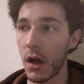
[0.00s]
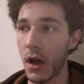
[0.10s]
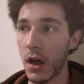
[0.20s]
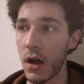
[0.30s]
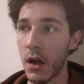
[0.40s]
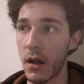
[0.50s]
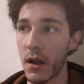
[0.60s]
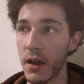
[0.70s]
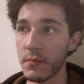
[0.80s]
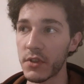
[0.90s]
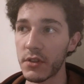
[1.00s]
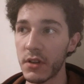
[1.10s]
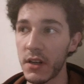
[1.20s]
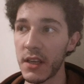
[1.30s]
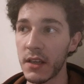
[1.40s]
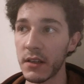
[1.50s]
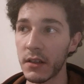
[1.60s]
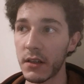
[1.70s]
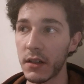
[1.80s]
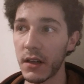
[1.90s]
I'm
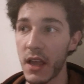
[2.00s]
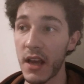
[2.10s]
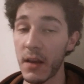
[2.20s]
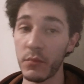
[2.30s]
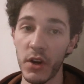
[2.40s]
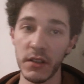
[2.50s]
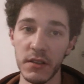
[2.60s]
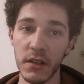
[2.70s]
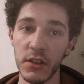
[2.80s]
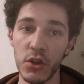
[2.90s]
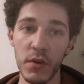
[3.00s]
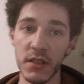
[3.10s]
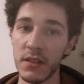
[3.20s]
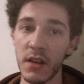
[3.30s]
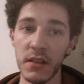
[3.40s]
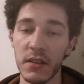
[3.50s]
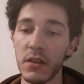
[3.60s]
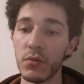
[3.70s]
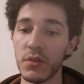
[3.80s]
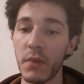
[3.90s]
studying and I'm practicing UX design
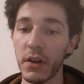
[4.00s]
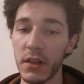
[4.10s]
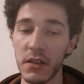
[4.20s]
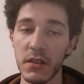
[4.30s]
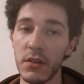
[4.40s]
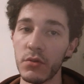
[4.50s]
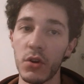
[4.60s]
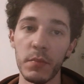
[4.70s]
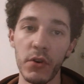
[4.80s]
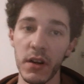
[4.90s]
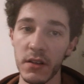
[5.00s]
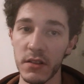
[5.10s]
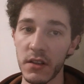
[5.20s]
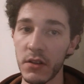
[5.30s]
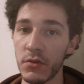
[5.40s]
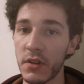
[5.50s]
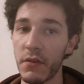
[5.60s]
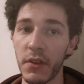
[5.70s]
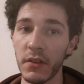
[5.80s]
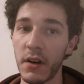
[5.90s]
skills, marketing skills, copywriting skills,
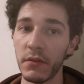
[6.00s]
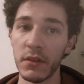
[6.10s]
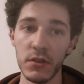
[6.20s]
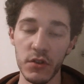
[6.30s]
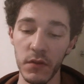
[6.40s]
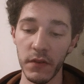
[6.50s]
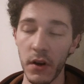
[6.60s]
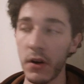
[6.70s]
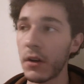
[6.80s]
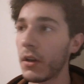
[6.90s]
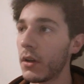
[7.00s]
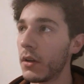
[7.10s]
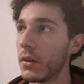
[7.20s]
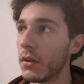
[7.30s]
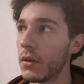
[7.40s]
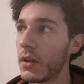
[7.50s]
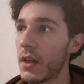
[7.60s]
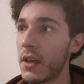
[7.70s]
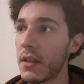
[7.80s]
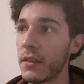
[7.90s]
everything that I've learned far
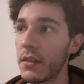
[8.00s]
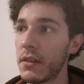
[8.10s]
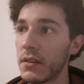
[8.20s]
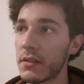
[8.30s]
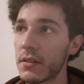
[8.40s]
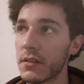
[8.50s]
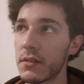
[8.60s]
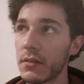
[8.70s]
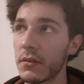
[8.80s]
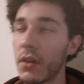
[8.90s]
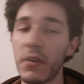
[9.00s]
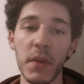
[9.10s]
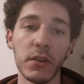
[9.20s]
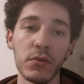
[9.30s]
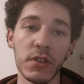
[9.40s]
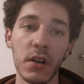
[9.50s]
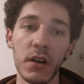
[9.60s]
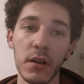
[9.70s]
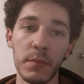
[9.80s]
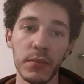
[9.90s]
in this governmental
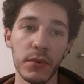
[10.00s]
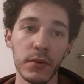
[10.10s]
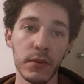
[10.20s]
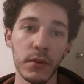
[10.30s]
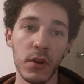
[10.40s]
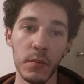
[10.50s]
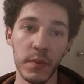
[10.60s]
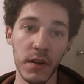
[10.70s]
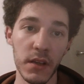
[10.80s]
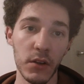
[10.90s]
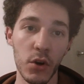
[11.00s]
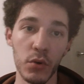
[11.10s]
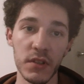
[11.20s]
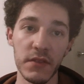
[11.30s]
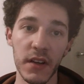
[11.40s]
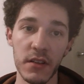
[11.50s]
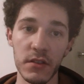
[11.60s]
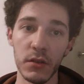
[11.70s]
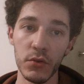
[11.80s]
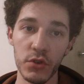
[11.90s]
startup company called Savannah
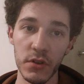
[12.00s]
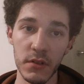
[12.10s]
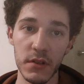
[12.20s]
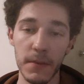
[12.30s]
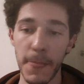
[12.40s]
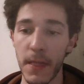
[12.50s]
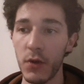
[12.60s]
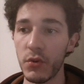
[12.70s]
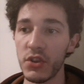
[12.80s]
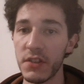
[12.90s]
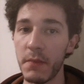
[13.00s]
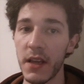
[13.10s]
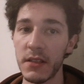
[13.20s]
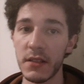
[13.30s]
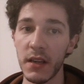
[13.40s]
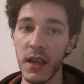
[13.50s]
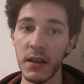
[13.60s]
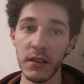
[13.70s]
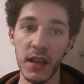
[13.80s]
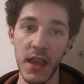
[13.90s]
Solutions, which is based
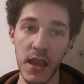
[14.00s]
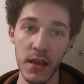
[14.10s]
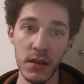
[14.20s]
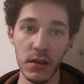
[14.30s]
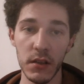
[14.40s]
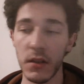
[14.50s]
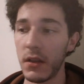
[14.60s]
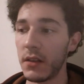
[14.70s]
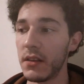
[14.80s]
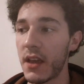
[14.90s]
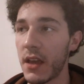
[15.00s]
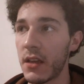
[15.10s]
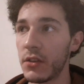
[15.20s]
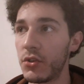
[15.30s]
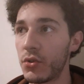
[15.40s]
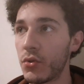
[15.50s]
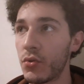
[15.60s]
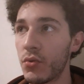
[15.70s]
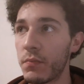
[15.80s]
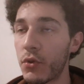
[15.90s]
again in The Hague. They
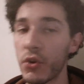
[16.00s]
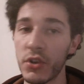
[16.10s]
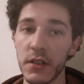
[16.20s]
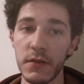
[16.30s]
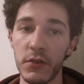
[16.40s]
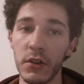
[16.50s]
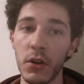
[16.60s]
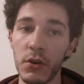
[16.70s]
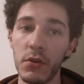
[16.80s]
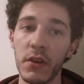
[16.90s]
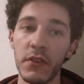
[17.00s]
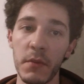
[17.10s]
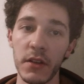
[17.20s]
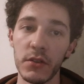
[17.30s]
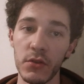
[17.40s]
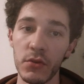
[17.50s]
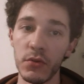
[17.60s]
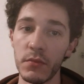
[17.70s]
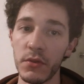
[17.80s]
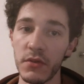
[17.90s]
do projects for the local
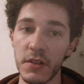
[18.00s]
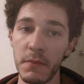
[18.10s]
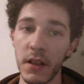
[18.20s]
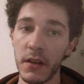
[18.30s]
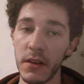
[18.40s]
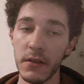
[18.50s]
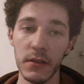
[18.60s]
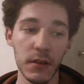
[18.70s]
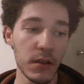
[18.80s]
governmental municipality,